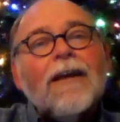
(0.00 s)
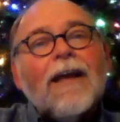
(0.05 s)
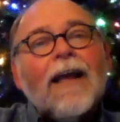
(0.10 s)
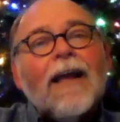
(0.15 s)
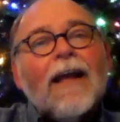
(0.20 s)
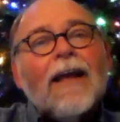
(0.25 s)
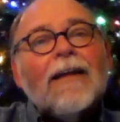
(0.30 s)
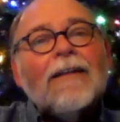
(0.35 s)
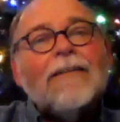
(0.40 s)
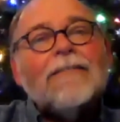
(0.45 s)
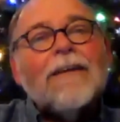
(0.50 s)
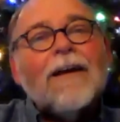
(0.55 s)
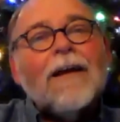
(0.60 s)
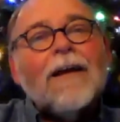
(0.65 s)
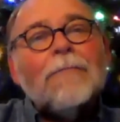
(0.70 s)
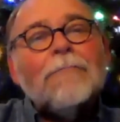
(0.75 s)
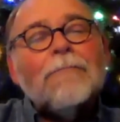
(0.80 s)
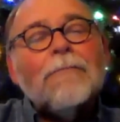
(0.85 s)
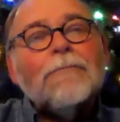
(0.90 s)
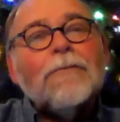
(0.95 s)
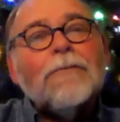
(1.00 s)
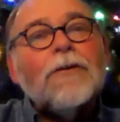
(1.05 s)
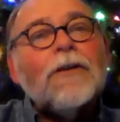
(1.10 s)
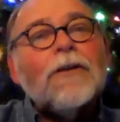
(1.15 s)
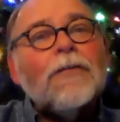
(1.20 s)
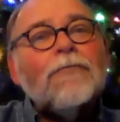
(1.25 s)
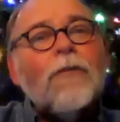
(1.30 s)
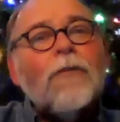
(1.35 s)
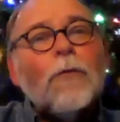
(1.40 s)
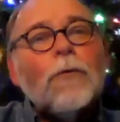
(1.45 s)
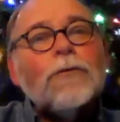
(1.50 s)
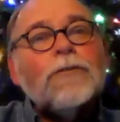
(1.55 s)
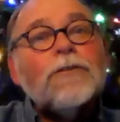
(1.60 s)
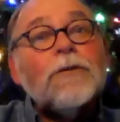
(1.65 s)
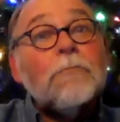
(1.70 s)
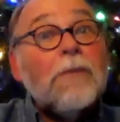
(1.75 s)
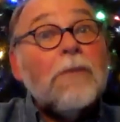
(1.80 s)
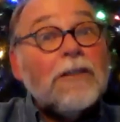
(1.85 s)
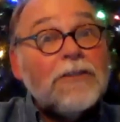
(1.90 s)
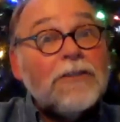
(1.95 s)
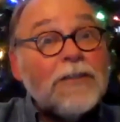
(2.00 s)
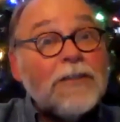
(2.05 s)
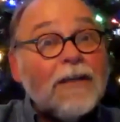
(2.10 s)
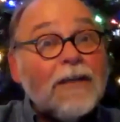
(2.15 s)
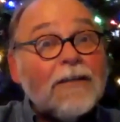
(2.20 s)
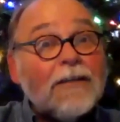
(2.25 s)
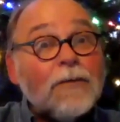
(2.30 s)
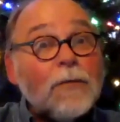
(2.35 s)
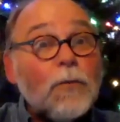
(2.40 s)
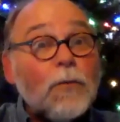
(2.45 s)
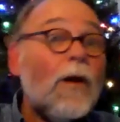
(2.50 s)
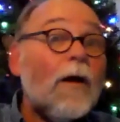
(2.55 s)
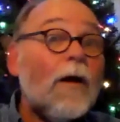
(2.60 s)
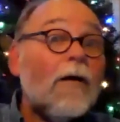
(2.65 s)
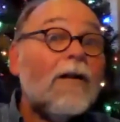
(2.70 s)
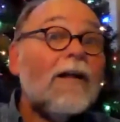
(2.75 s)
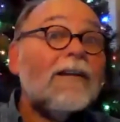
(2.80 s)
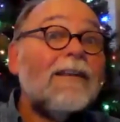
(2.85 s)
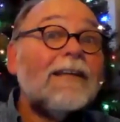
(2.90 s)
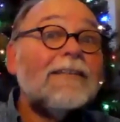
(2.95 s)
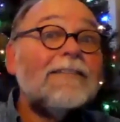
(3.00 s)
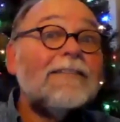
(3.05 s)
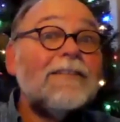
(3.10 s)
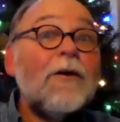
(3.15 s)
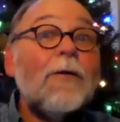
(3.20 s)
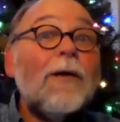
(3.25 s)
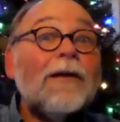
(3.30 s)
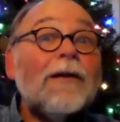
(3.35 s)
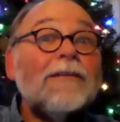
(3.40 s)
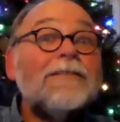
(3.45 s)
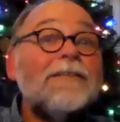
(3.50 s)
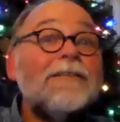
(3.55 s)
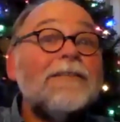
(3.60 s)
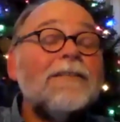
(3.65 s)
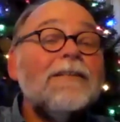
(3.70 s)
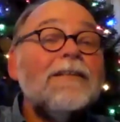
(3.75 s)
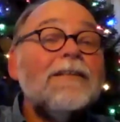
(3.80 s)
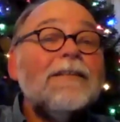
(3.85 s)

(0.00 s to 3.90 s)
And I'm looking forward to Michigan as well. I'd like to go out to